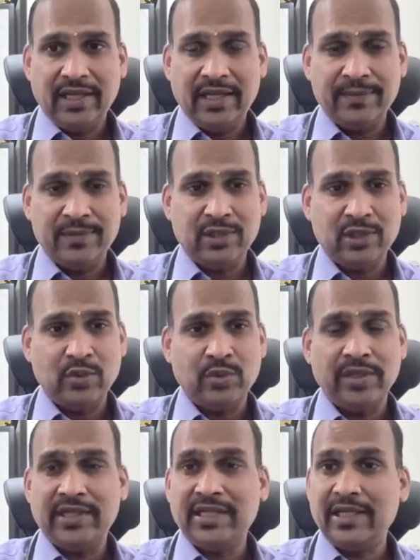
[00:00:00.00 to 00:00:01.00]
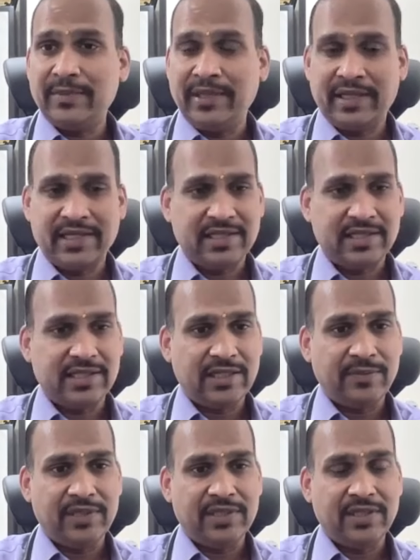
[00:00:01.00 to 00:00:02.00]
MCQ in DM entrance
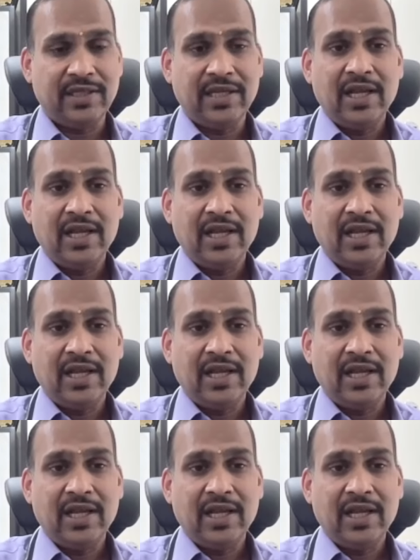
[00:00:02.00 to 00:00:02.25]
examination.